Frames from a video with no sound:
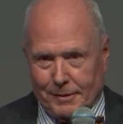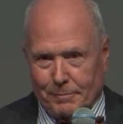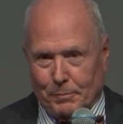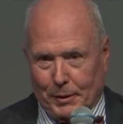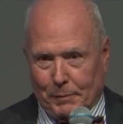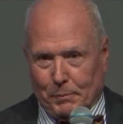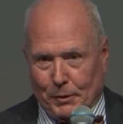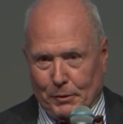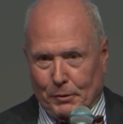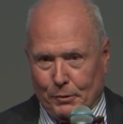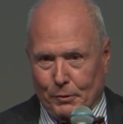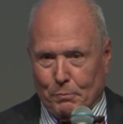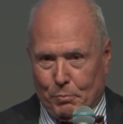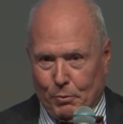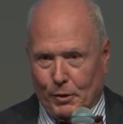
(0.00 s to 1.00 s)
people
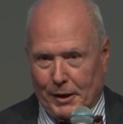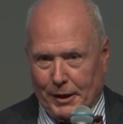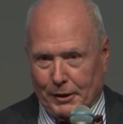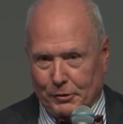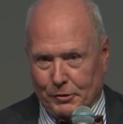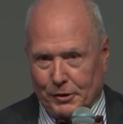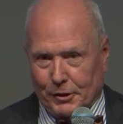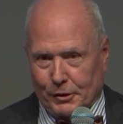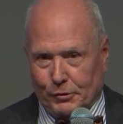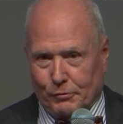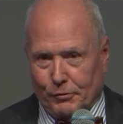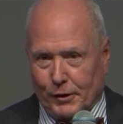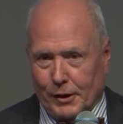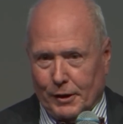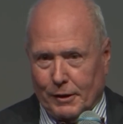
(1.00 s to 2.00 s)
who brought us this
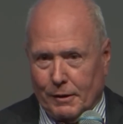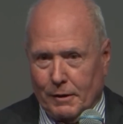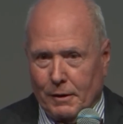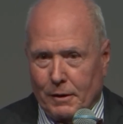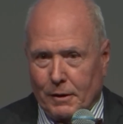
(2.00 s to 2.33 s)
far.